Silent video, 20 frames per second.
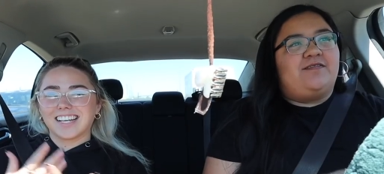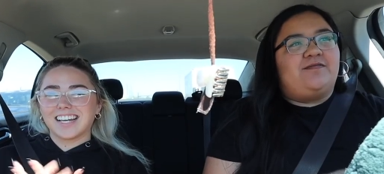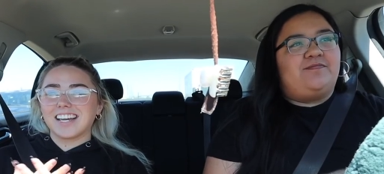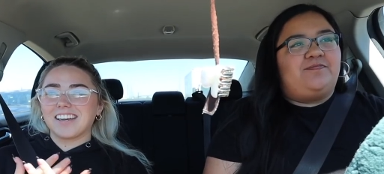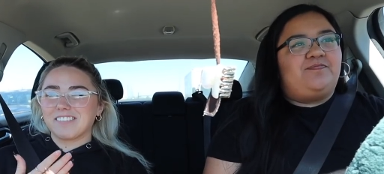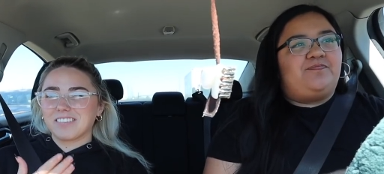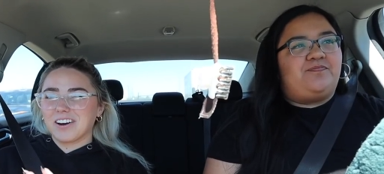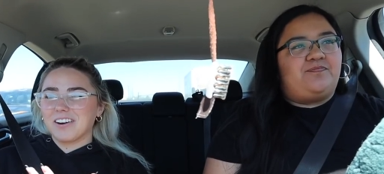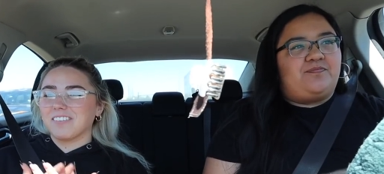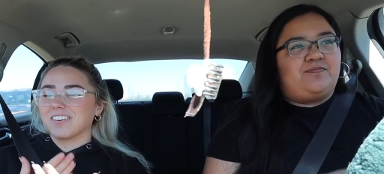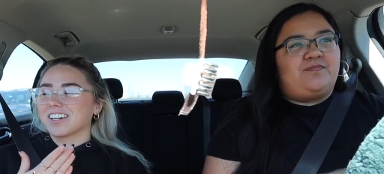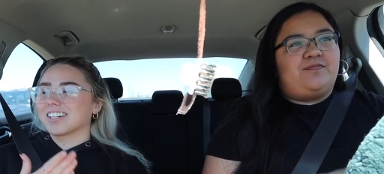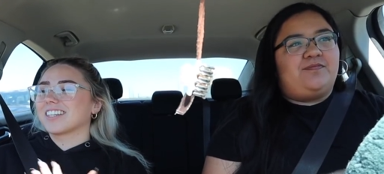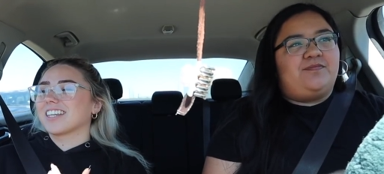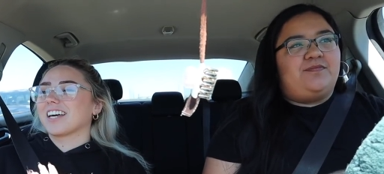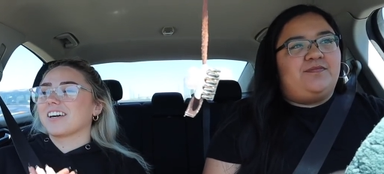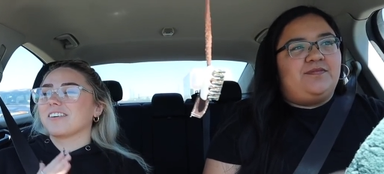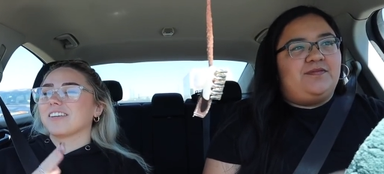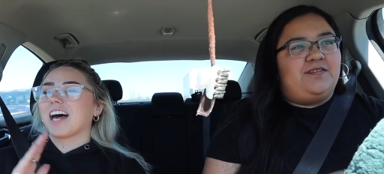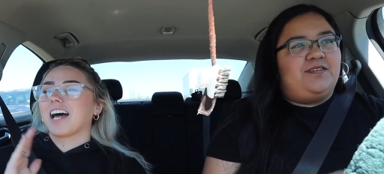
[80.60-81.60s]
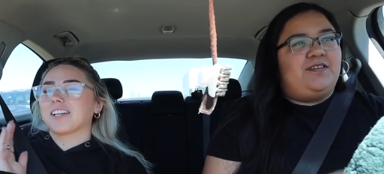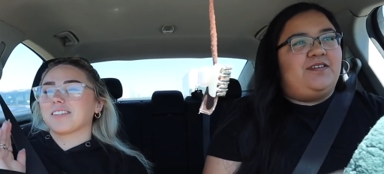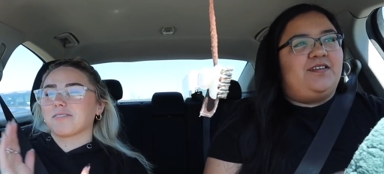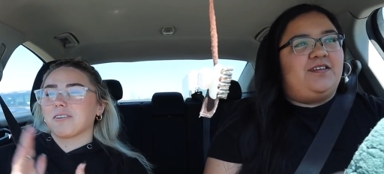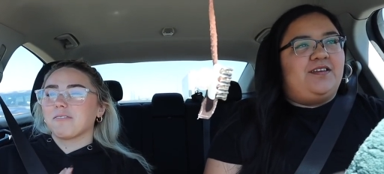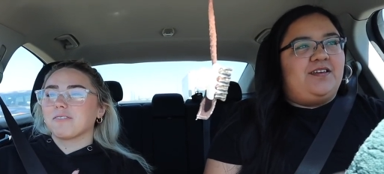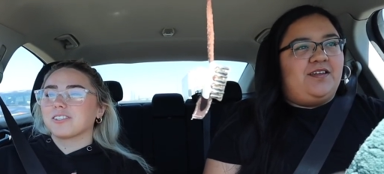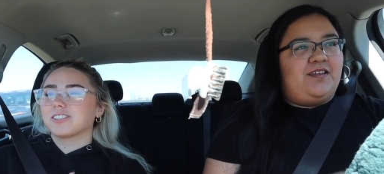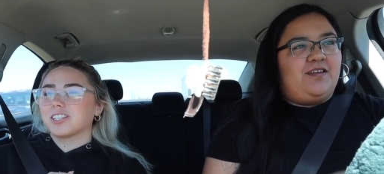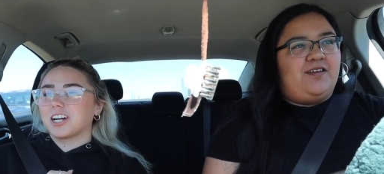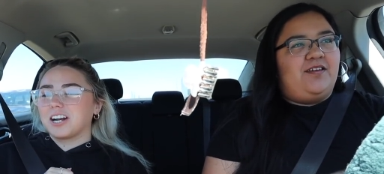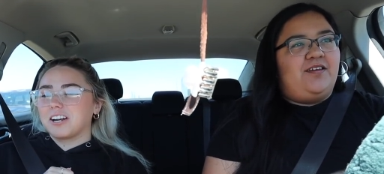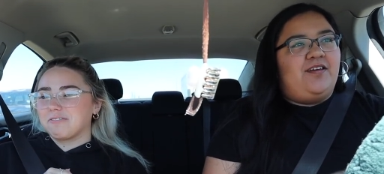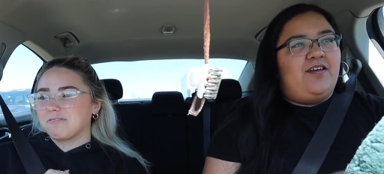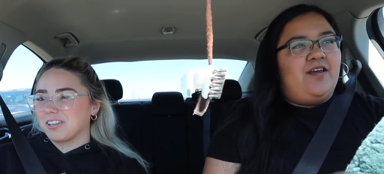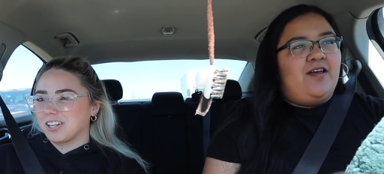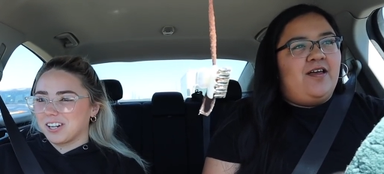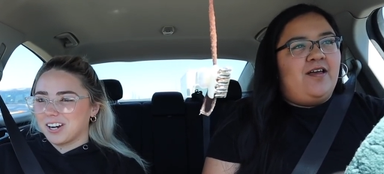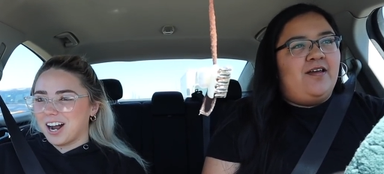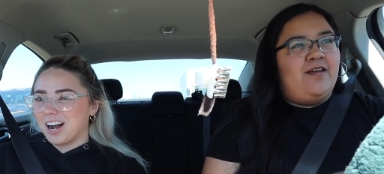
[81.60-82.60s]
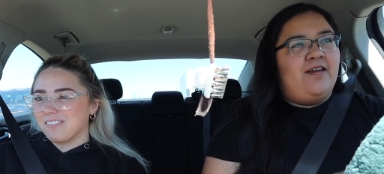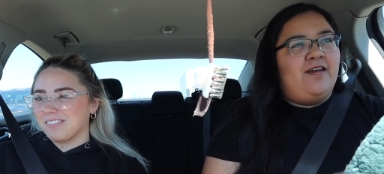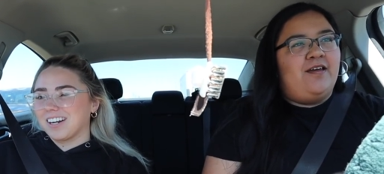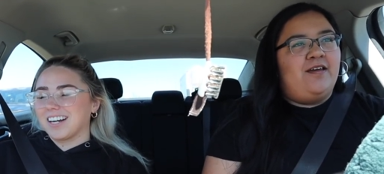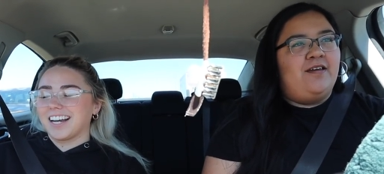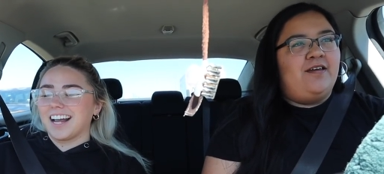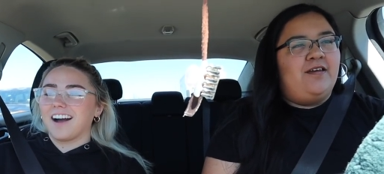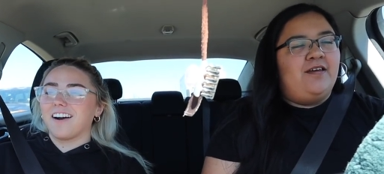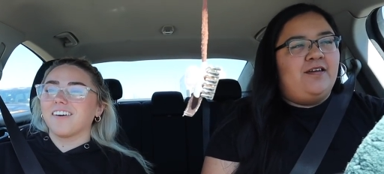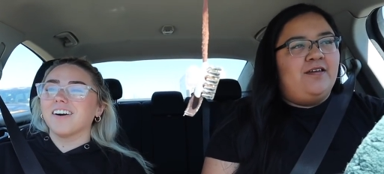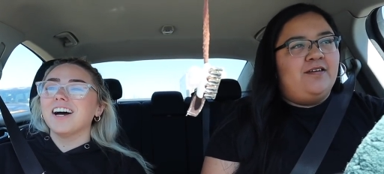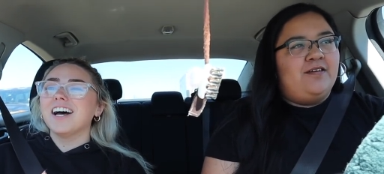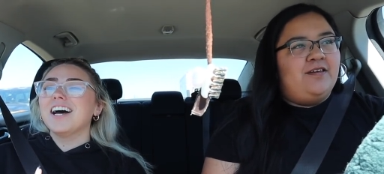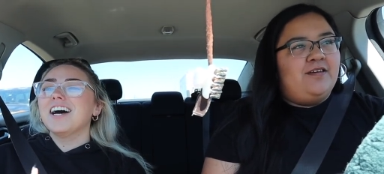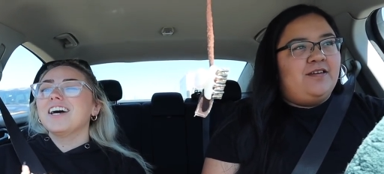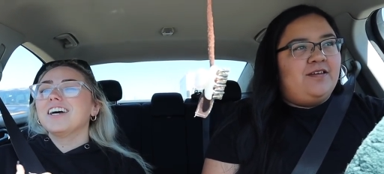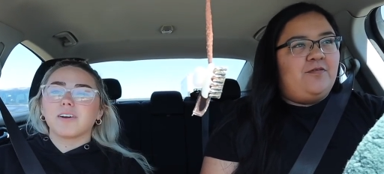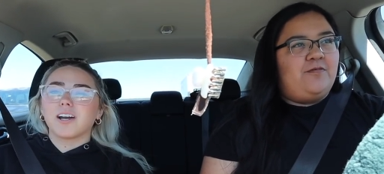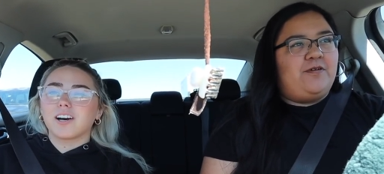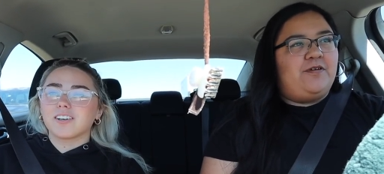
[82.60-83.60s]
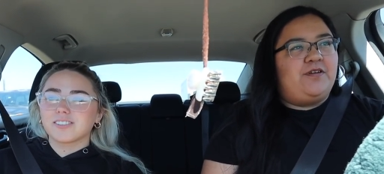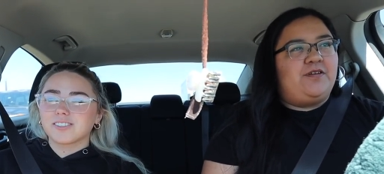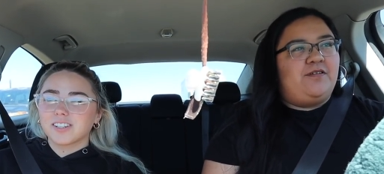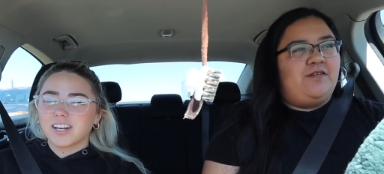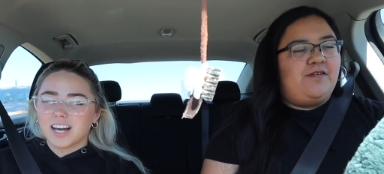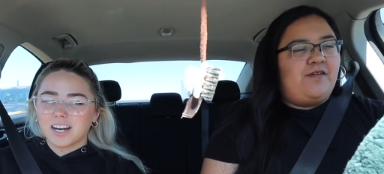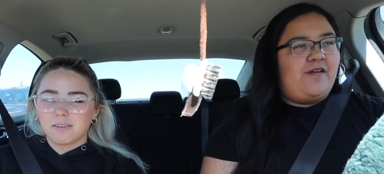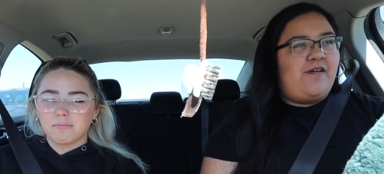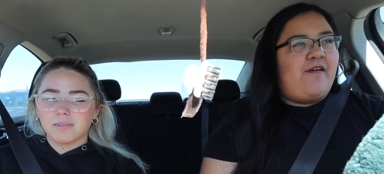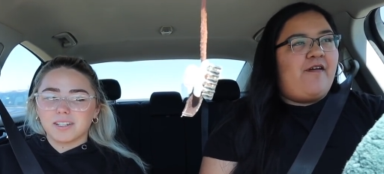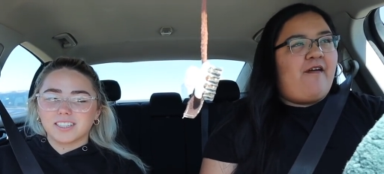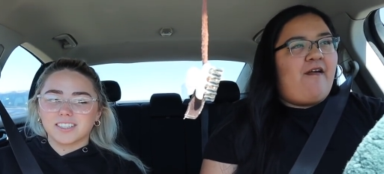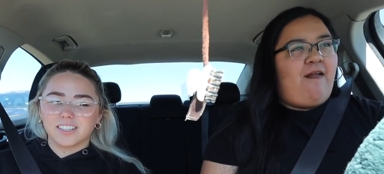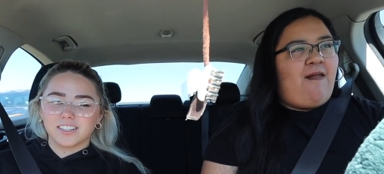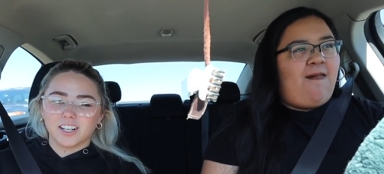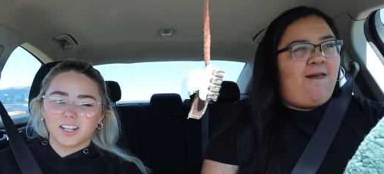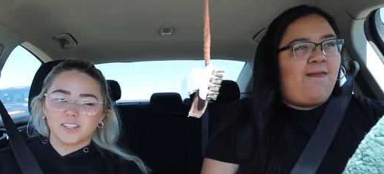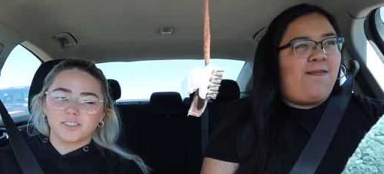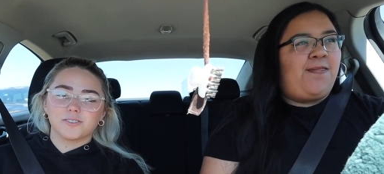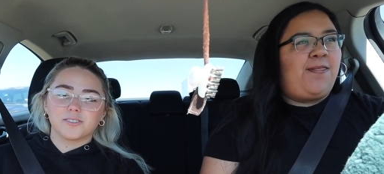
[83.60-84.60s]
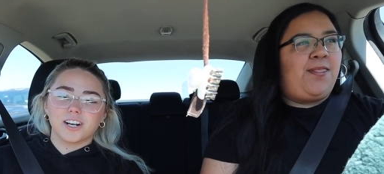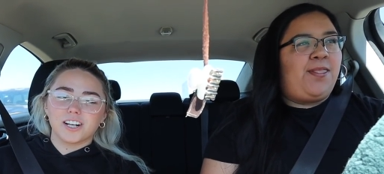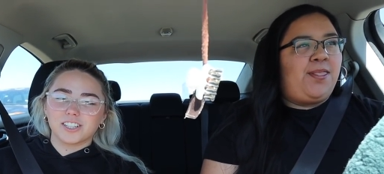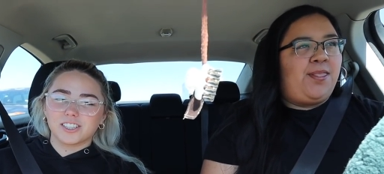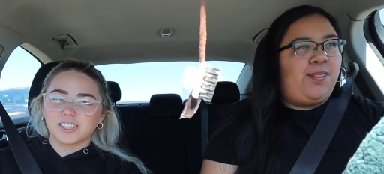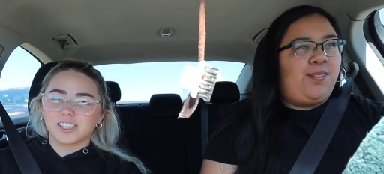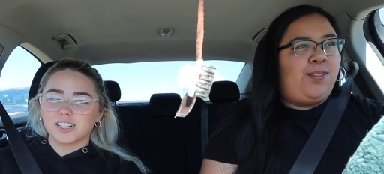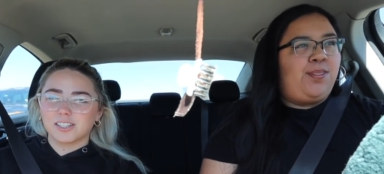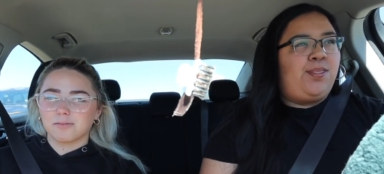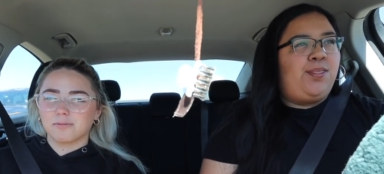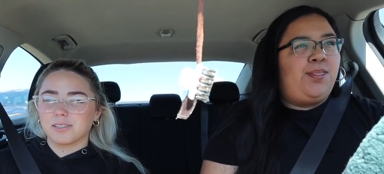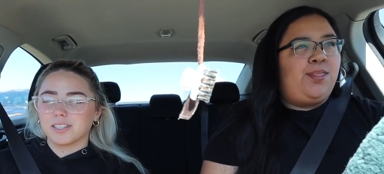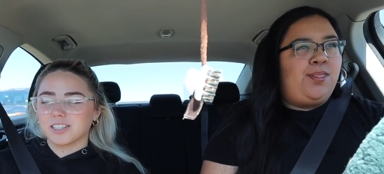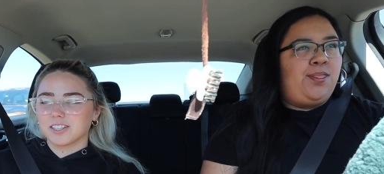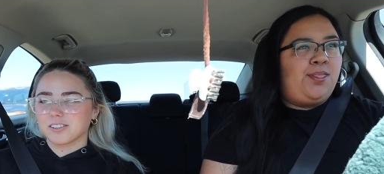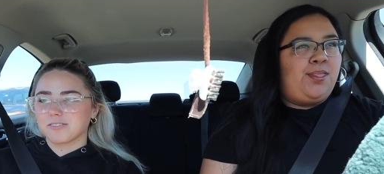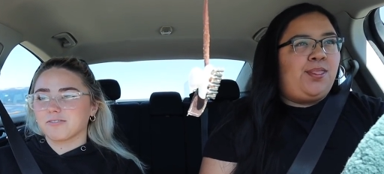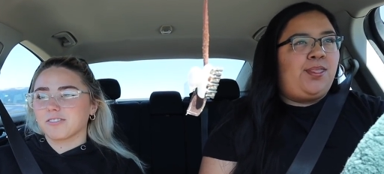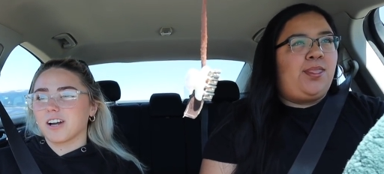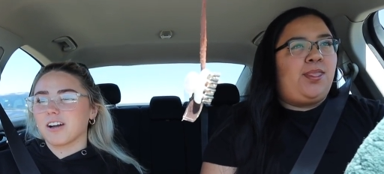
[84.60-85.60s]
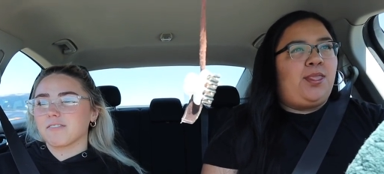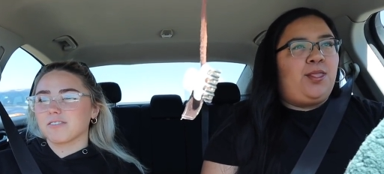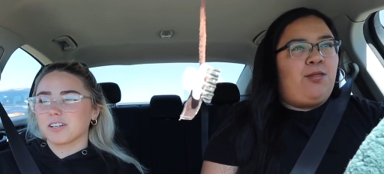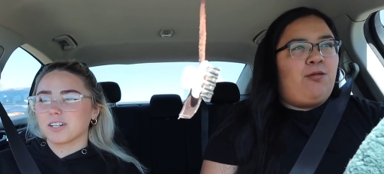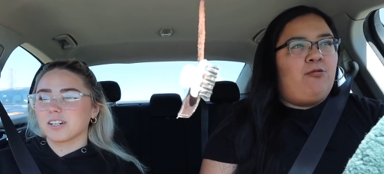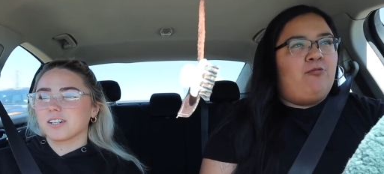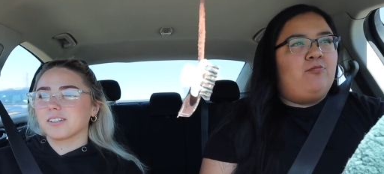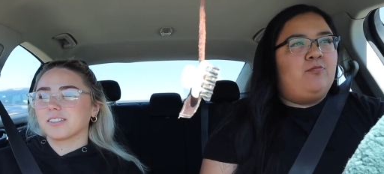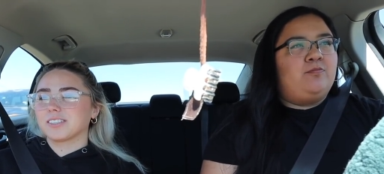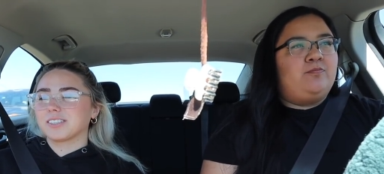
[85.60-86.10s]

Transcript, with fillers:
Speaker 1: it even worth it? That's what we're trying to figure out right now. We also kind of missed the lunch rush because we took forever,